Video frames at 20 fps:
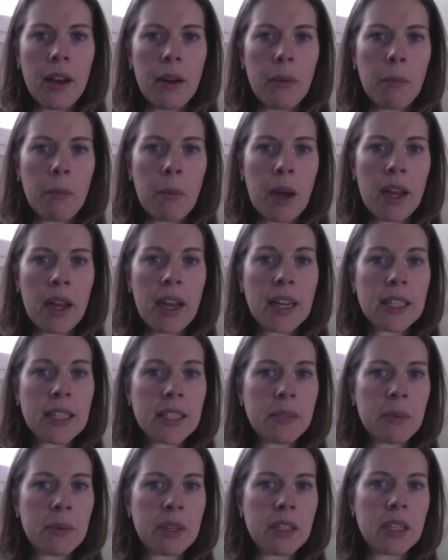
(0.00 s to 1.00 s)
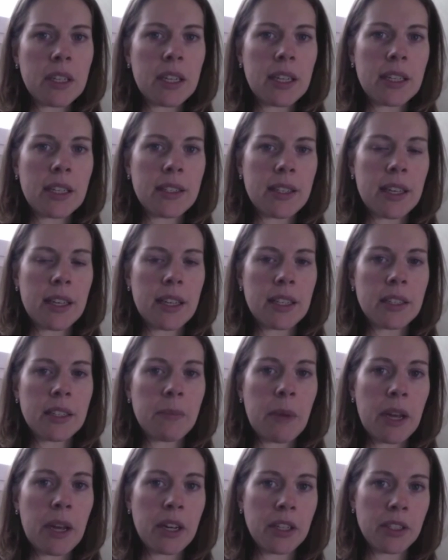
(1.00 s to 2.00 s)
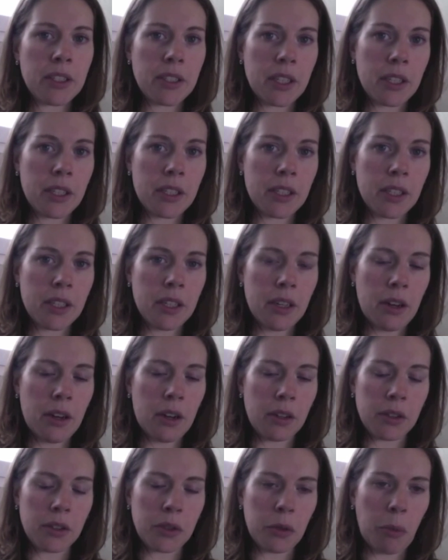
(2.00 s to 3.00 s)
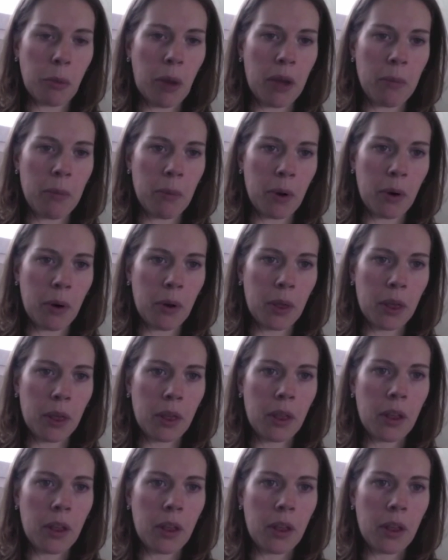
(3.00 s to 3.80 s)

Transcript: My husband is a Spanish citizen, also by birth.